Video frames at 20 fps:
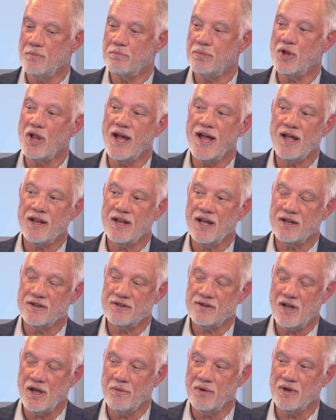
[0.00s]
plan
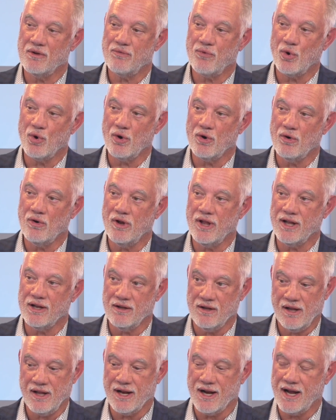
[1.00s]
that's coming
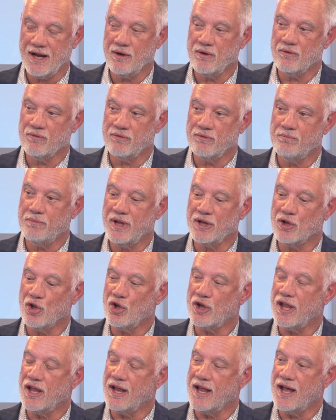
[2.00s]
forward that I've been
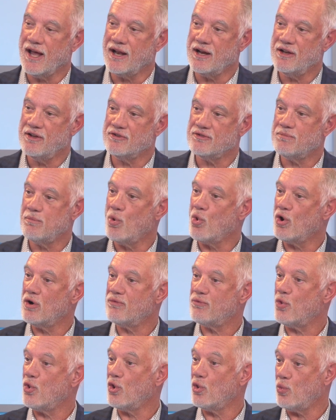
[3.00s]
looking at is more
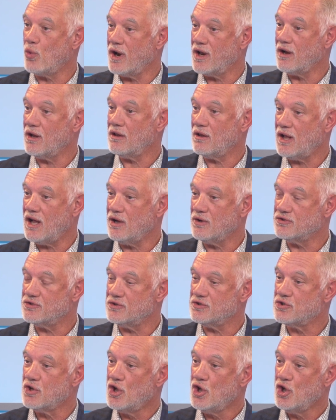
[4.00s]
for rental houses.